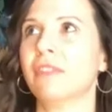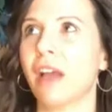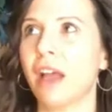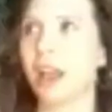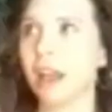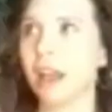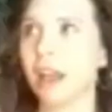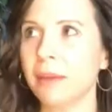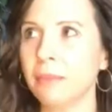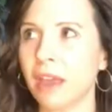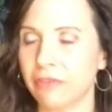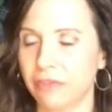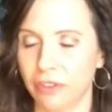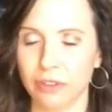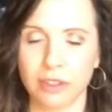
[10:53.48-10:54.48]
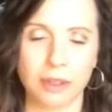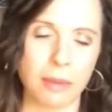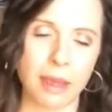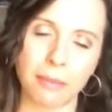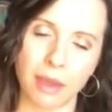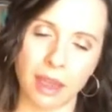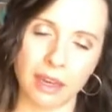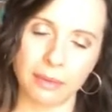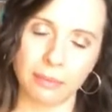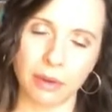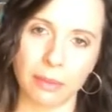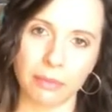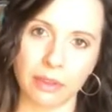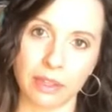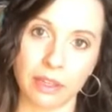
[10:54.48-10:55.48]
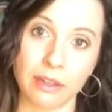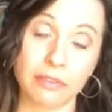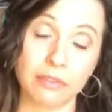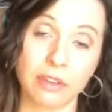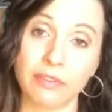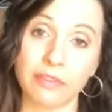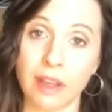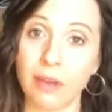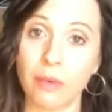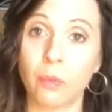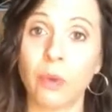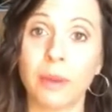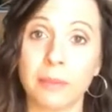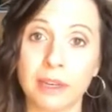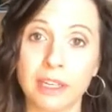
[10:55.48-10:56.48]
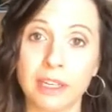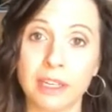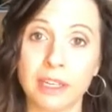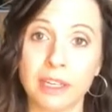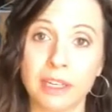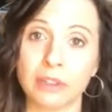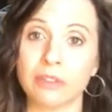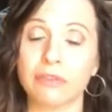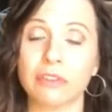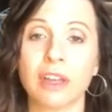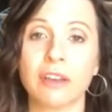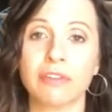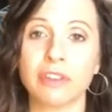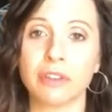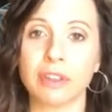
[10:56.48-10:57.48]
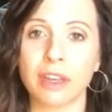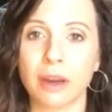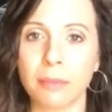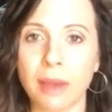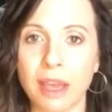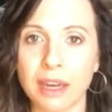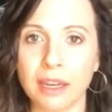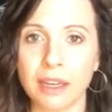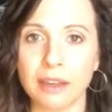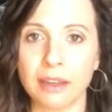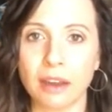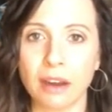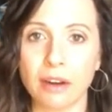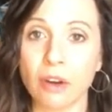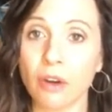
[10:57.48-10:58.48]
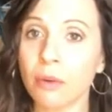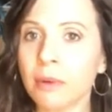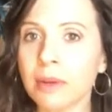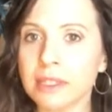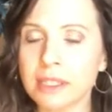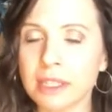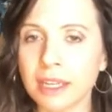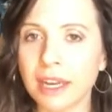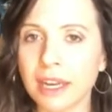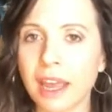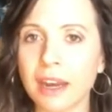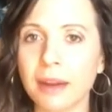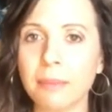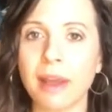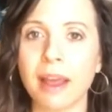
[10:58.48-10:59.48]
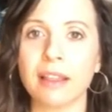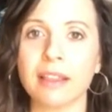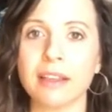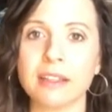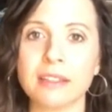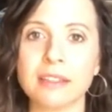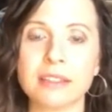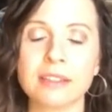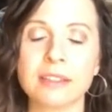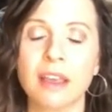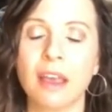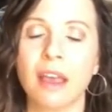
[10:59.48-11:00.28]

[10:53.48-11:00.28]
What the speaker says: I'm not feeling my body properly, or if women in general, if we're not feeling our body, our hormones can get out of balance.